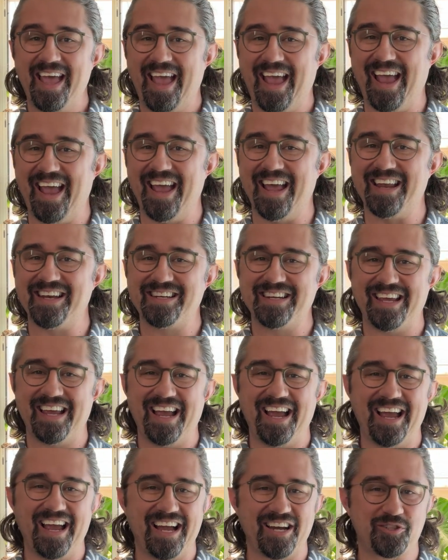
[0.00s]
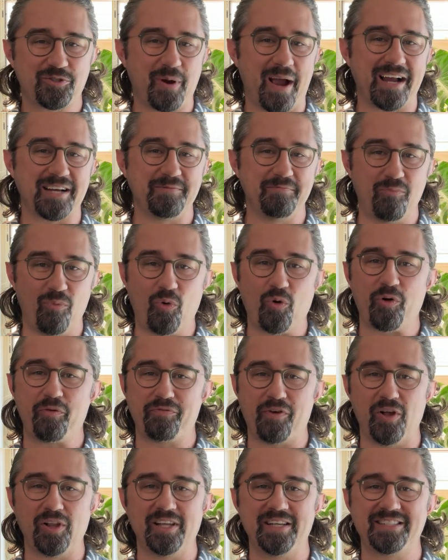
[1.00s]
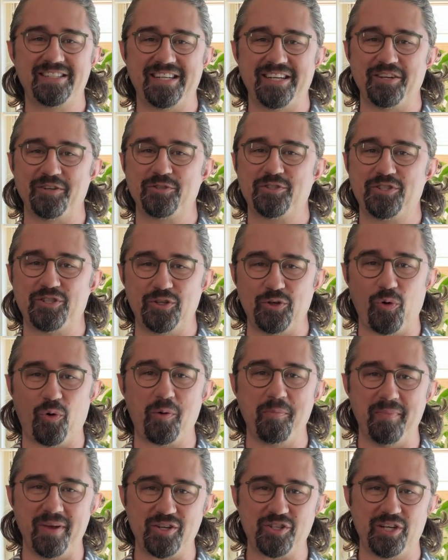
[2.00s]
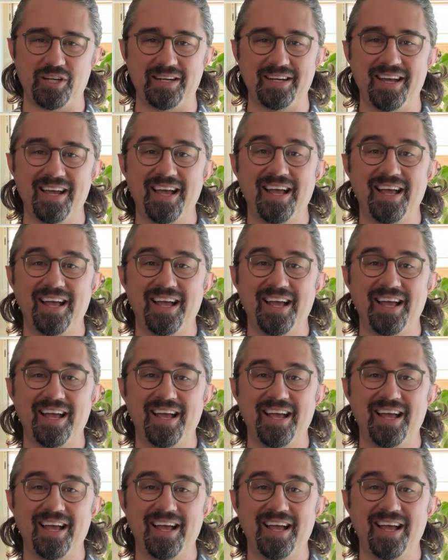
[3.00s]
and attract more volunteers to your mission.